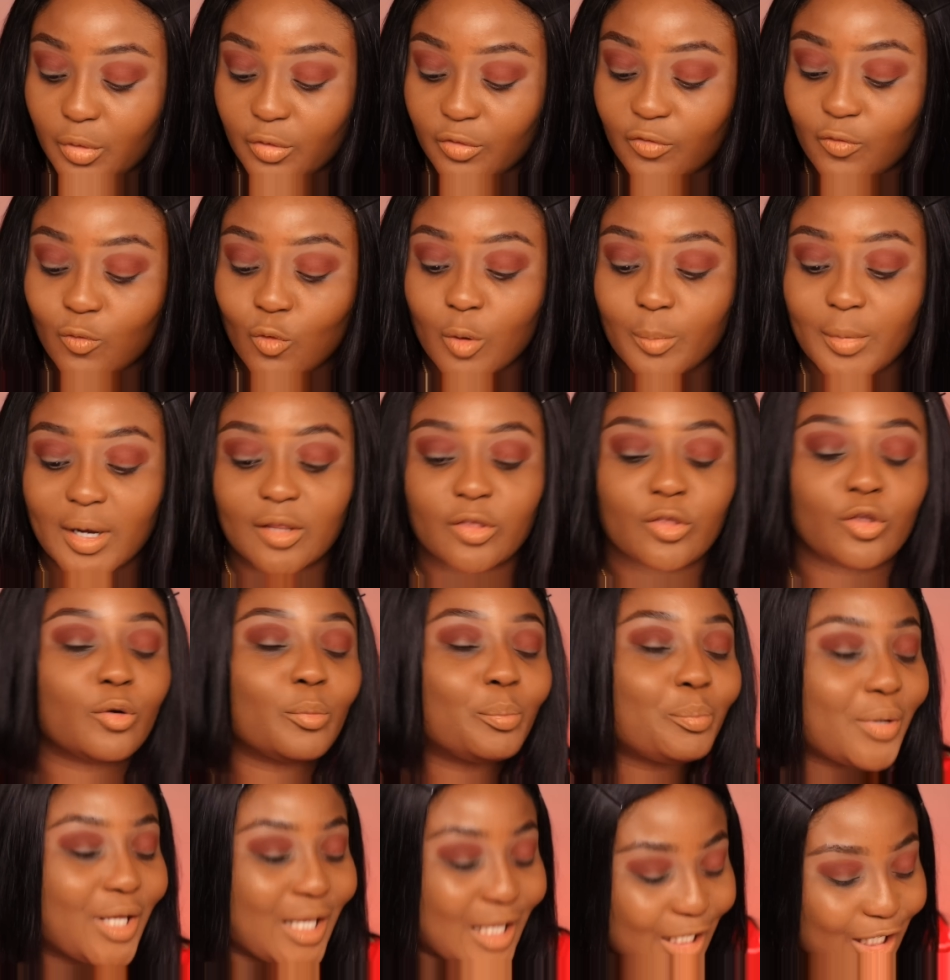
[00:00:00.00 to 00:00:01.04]
perform at their
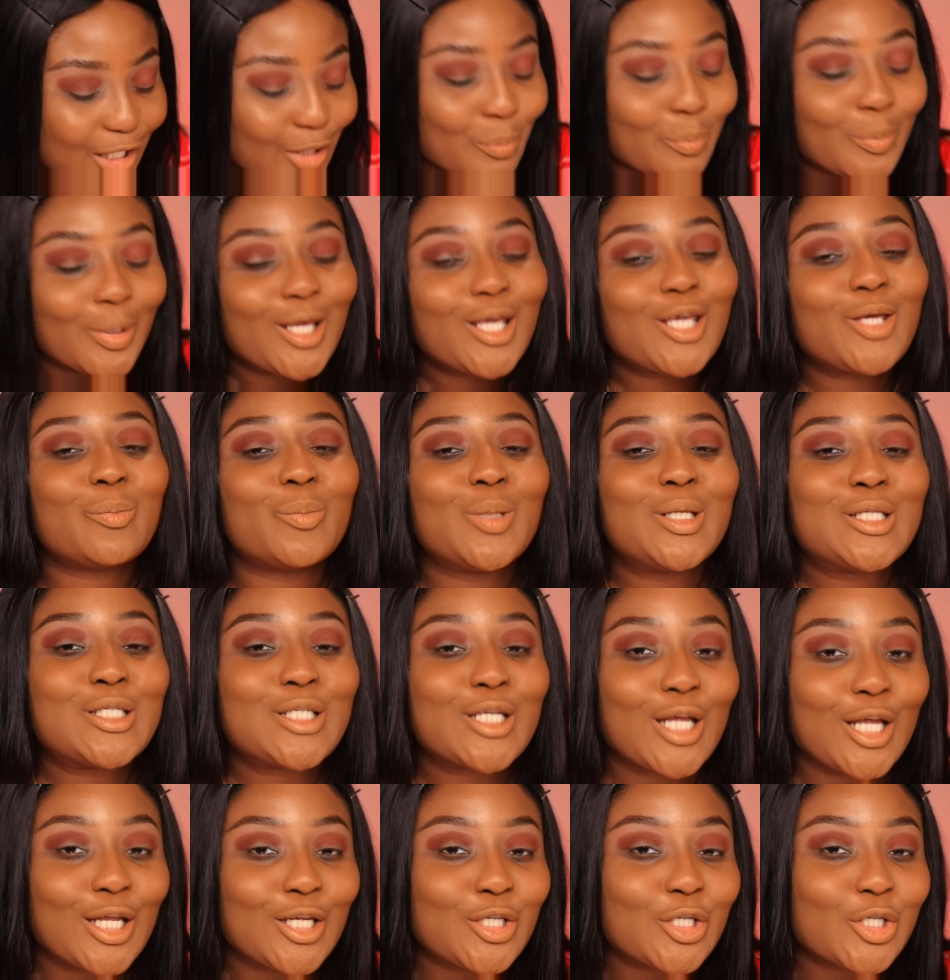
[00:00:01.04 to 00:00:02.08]
peak
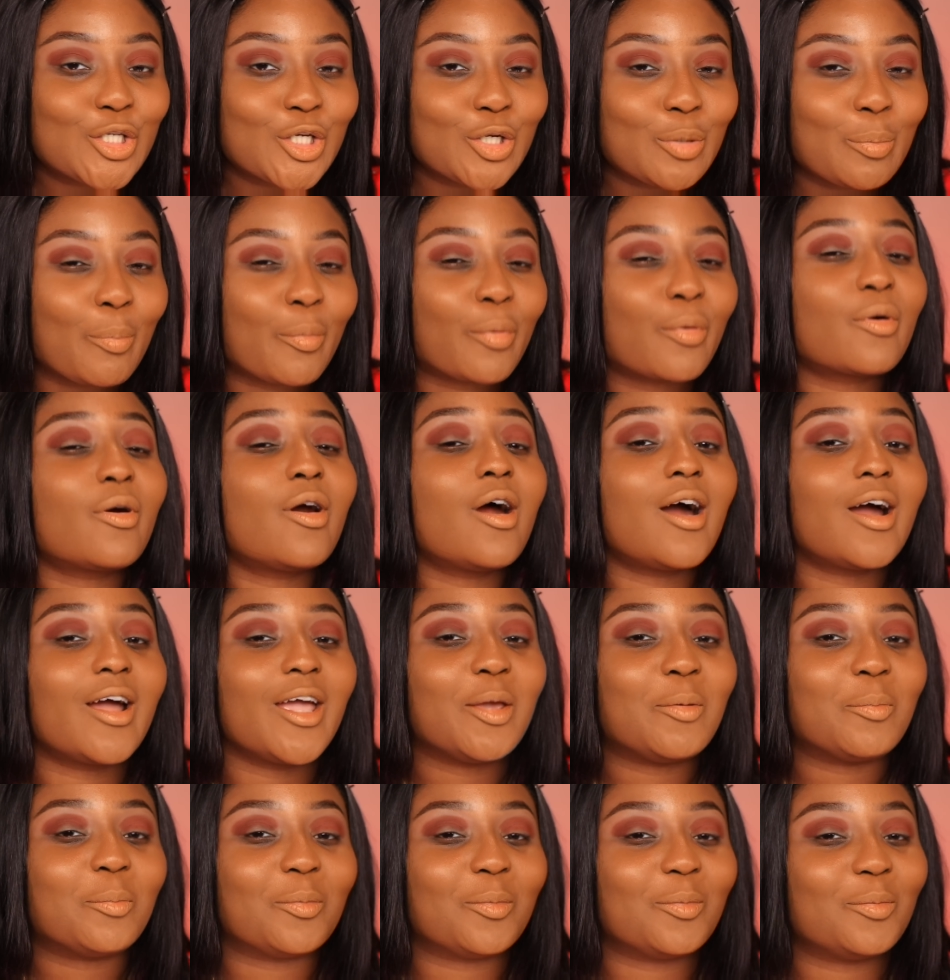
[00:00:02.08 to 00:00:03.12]
pigmentation
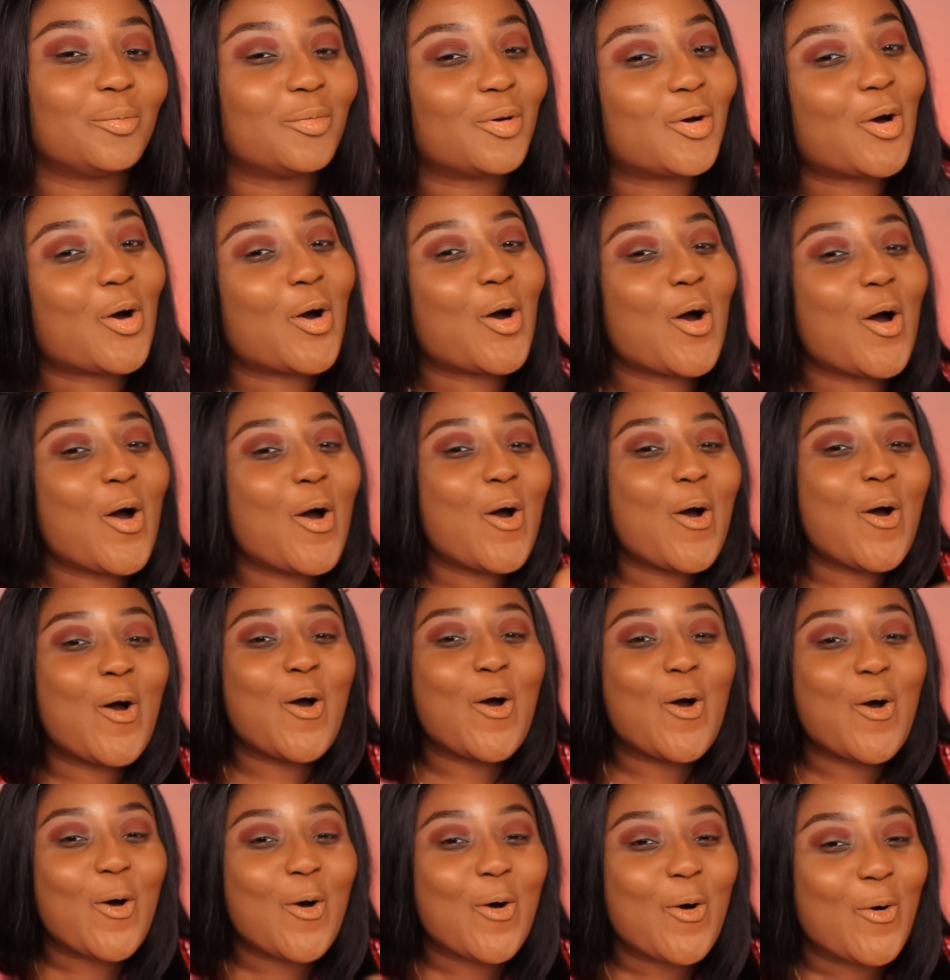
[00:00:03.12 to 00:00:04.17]
prime.
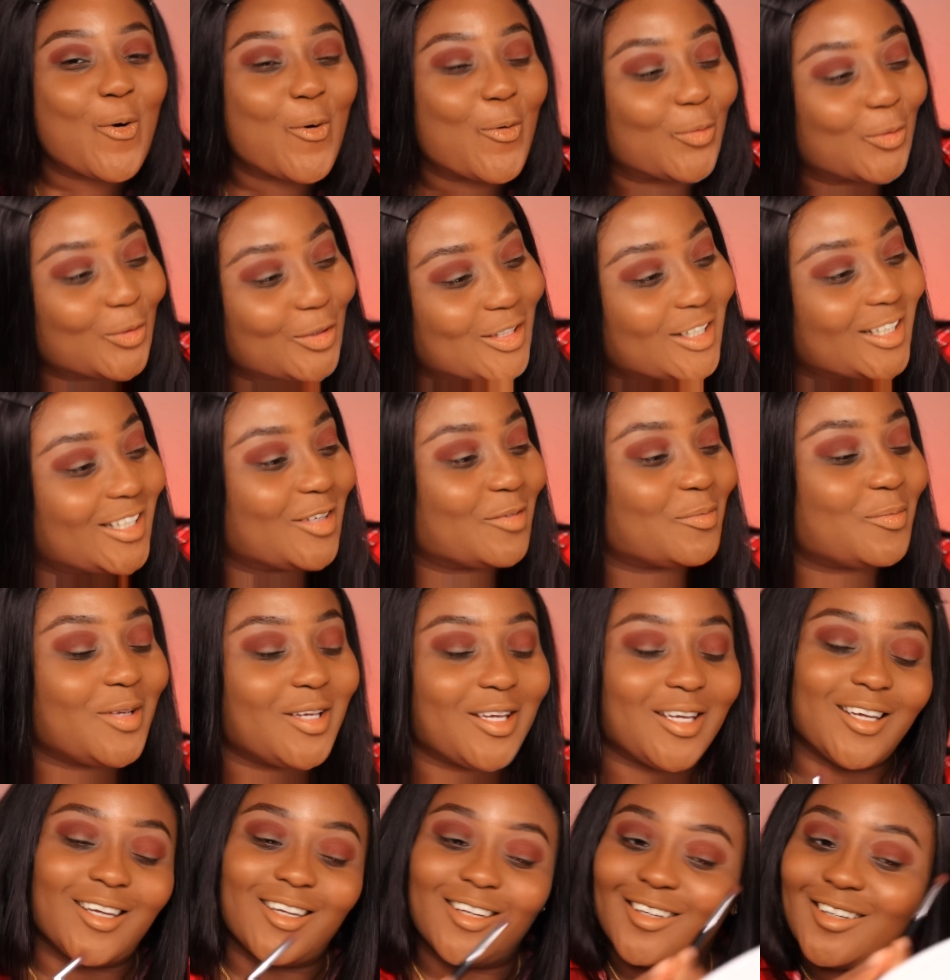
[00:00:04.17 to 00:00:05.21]
Oh, look at
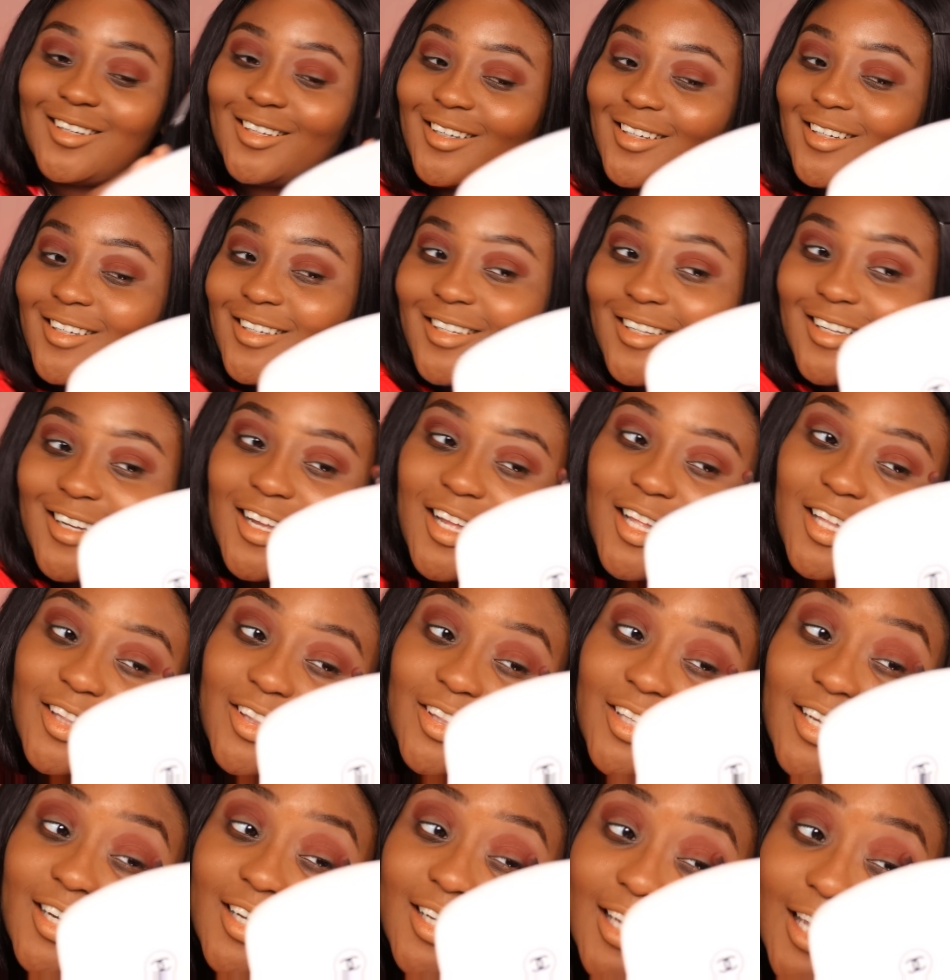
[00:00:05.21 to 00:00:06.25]
me.
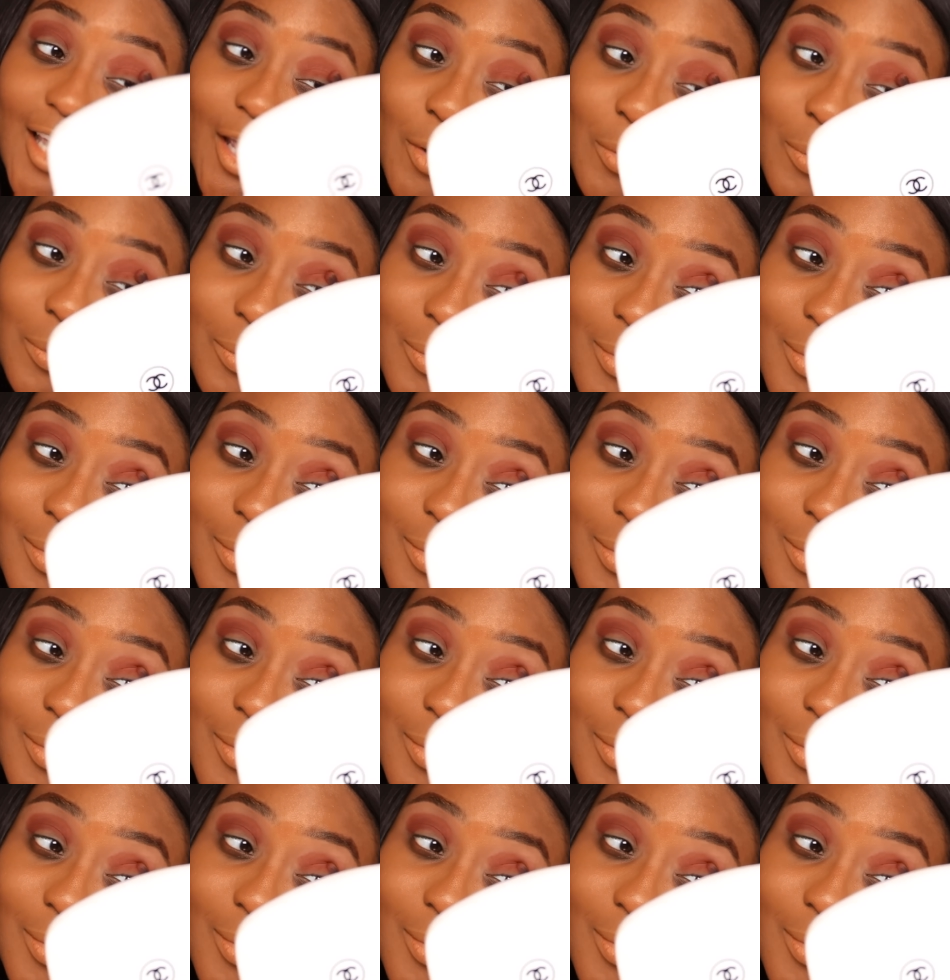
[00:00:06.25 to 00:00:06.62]
Look at